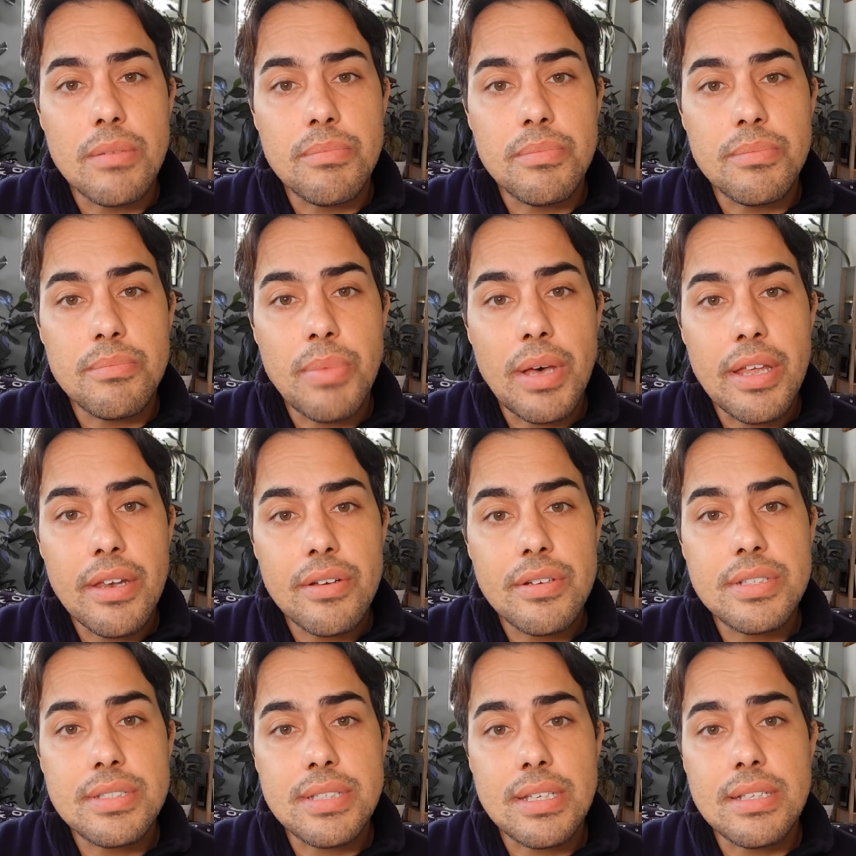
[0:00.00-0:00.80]
a
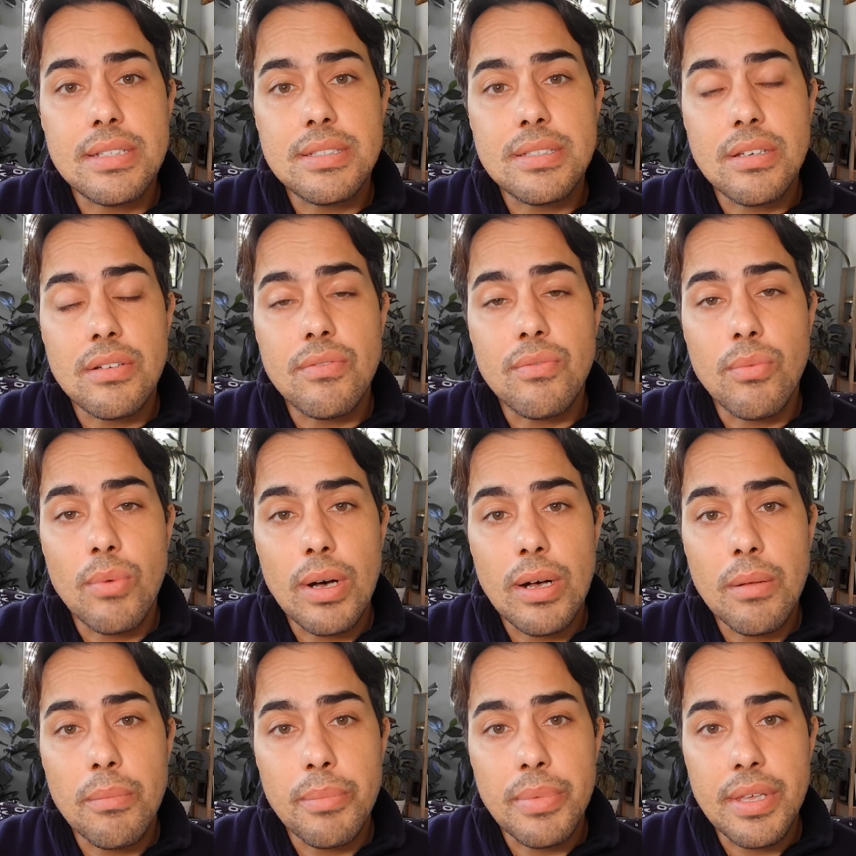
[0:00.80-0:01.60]
better sense of
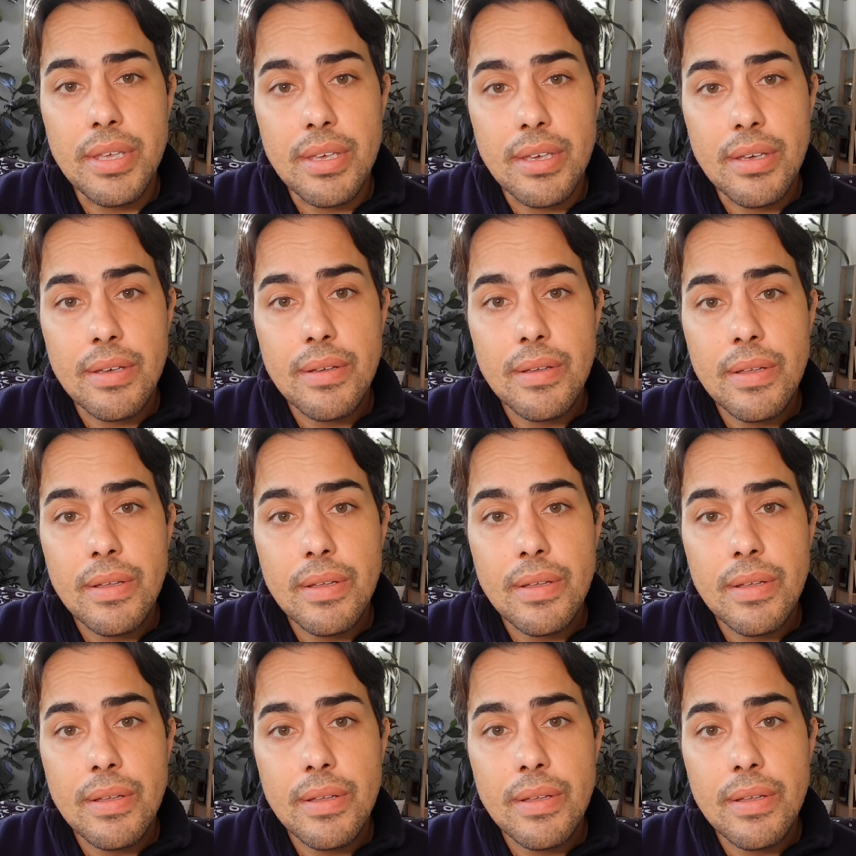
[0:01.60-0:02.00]
well-being.